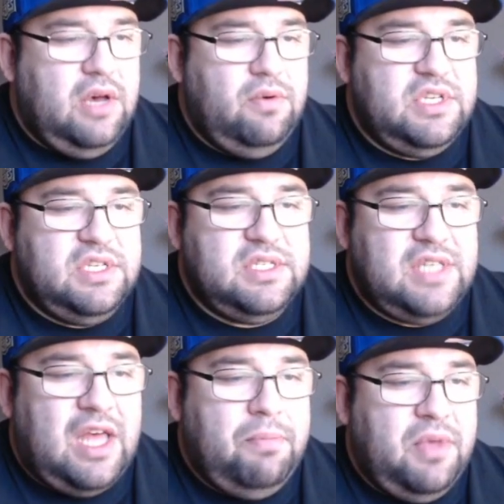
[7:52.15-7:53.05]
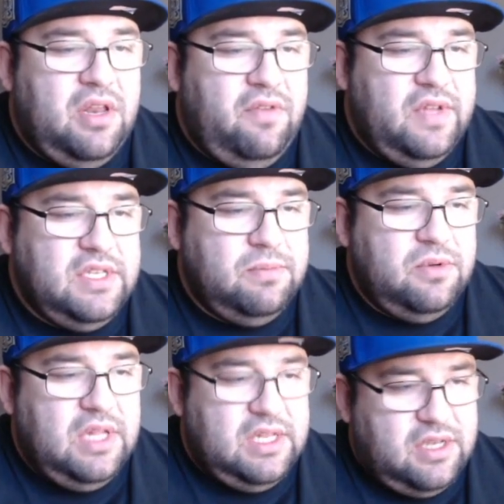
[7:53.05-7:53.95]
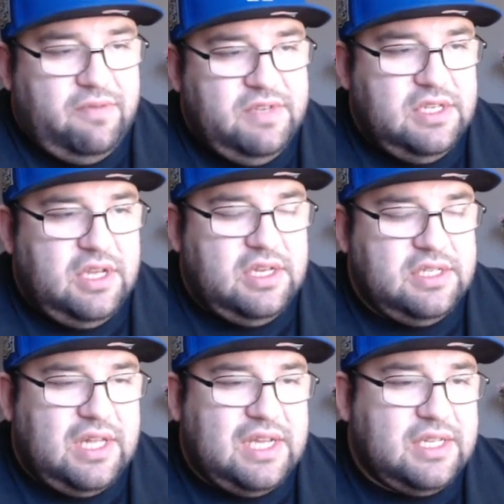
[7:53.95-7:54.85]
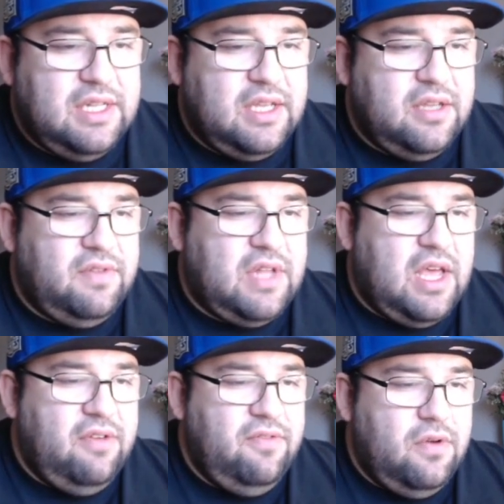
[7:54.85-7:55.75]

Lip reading: which is Stop and Invincible. That's obviously on his last click of life.